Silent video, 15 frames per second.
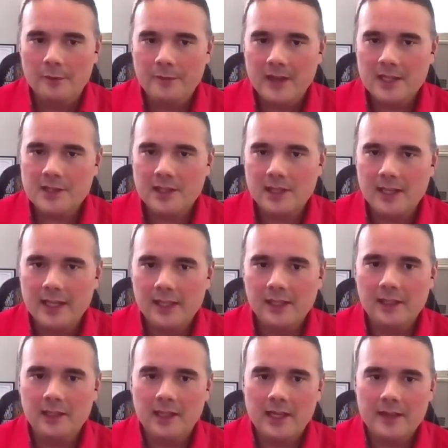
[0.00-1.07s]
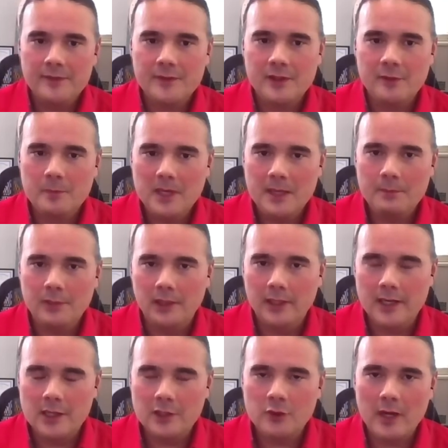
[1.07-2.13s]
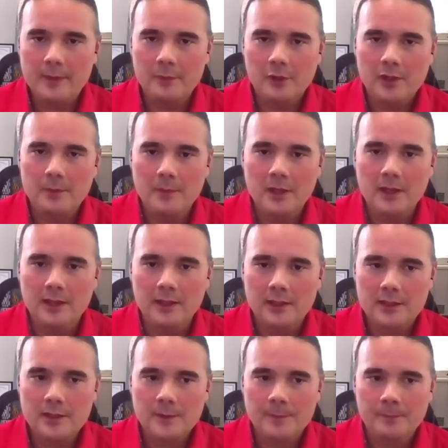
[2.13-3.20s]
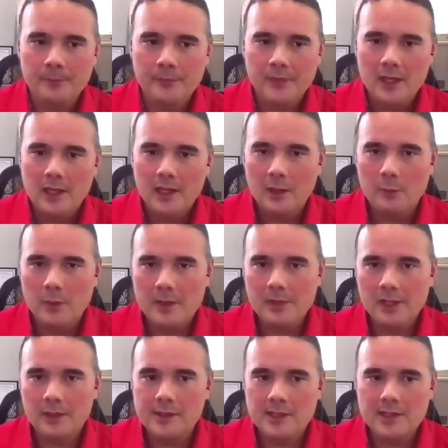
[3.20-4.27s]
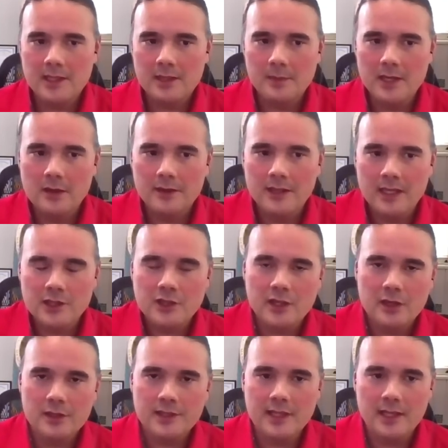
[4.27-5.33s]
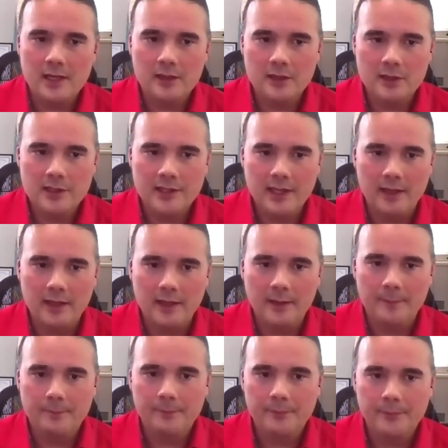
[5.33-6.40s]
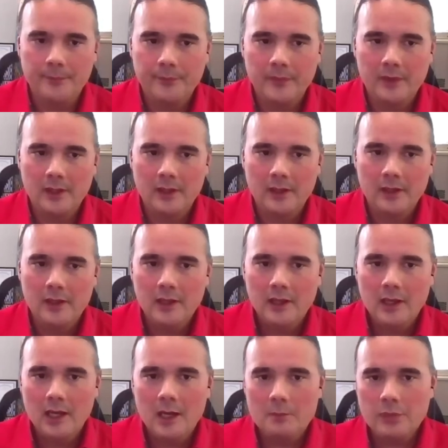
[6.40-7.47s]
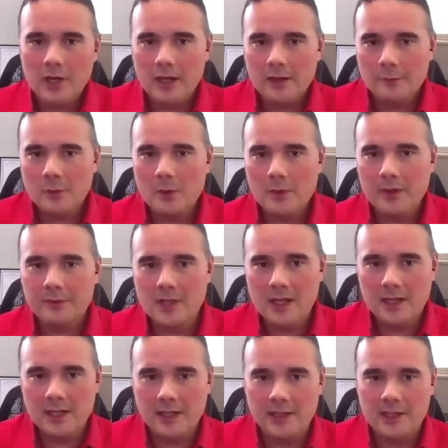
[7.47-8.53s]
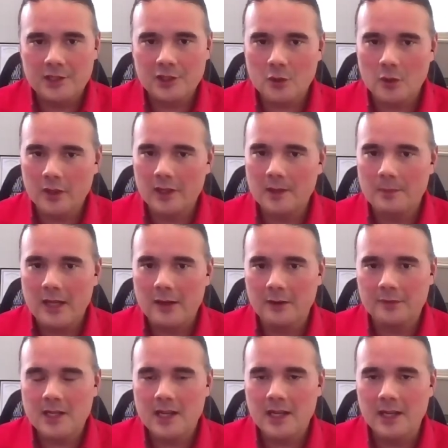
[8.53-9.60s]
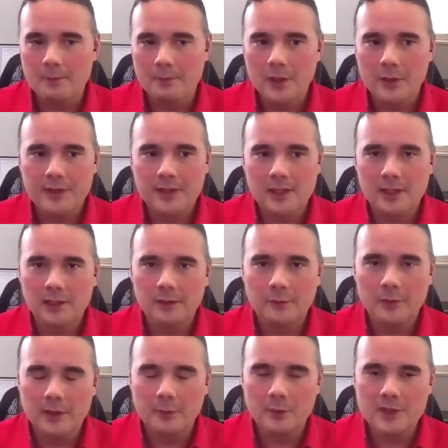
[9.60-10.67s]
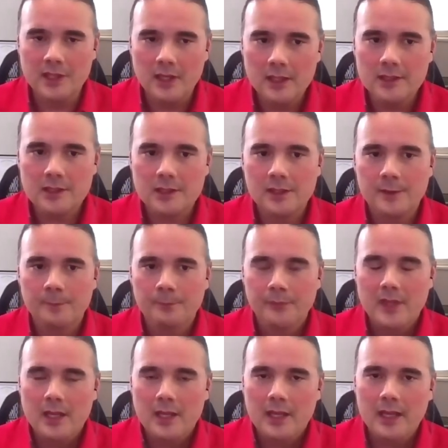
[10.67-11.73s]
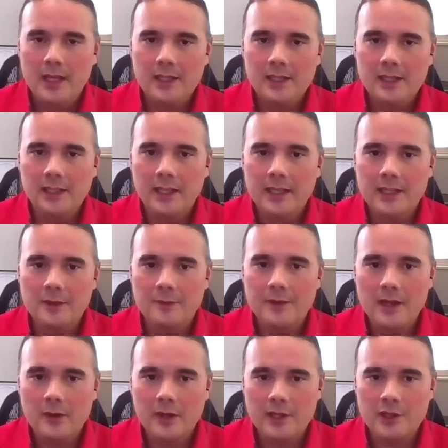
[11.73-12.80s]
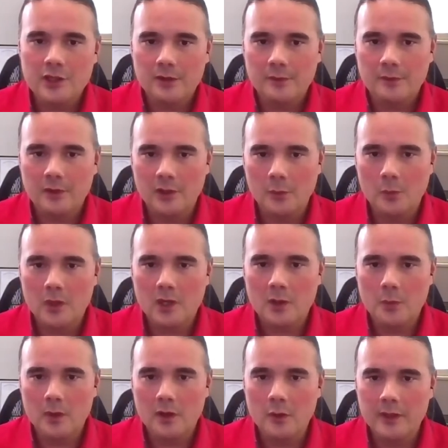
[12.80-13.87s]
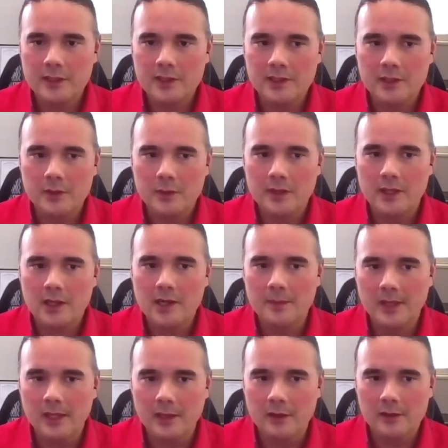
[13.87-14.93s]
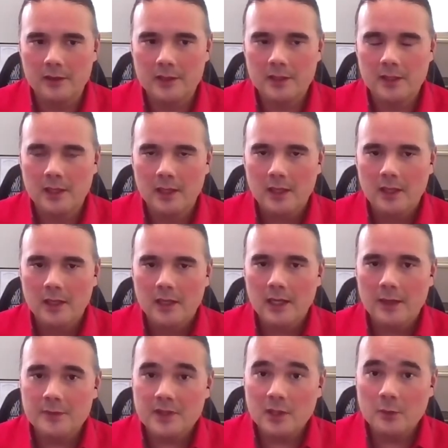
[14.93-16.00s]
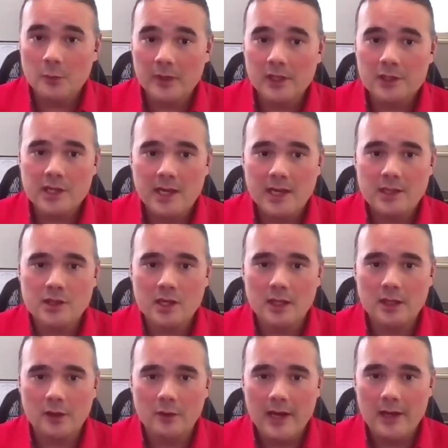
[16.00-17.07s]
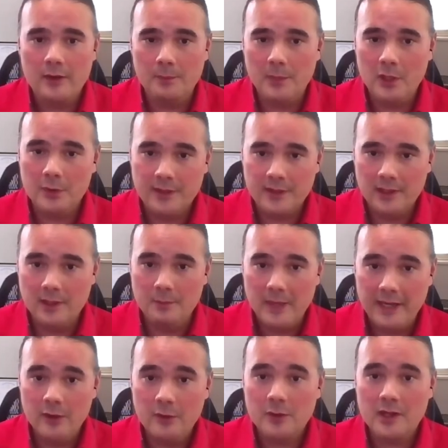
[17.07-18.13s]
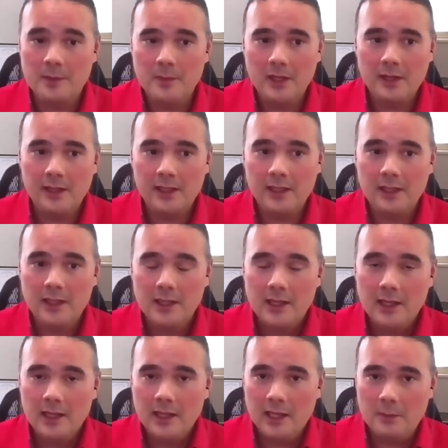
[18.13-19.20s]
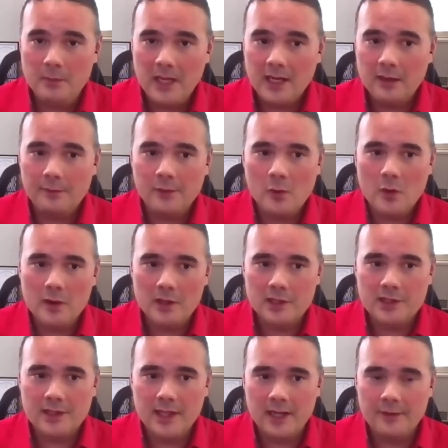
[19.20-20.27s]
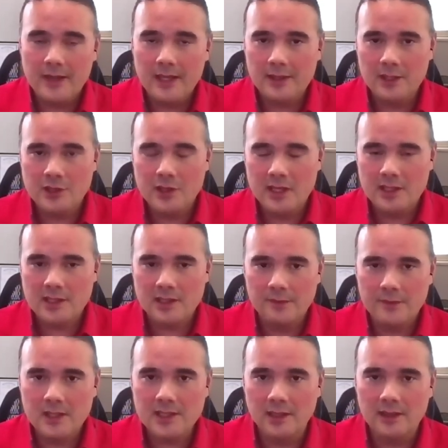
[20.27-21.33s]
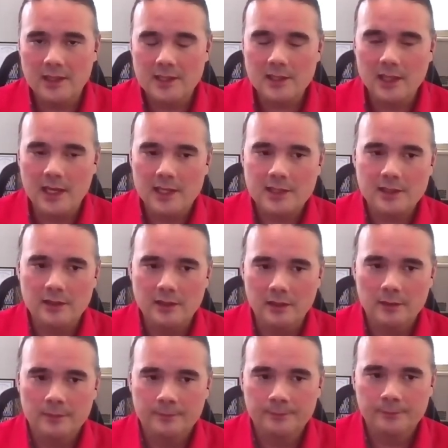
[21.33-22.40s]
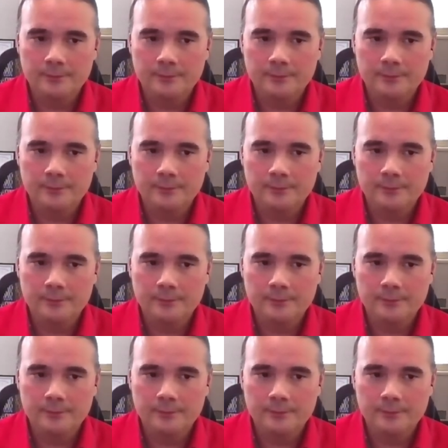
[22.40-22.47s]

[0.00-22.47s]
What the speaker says: affects the daily lives of people in our tribal communities. And we built a team here that shares that understanding. I'm proud of what we've done in this short amount of time, both in delivering results and in laying the foundation for the work we're going to do in the coming years. I've seen real change on the ground, both in my own community and many of yours that have had the chance to visit this last year.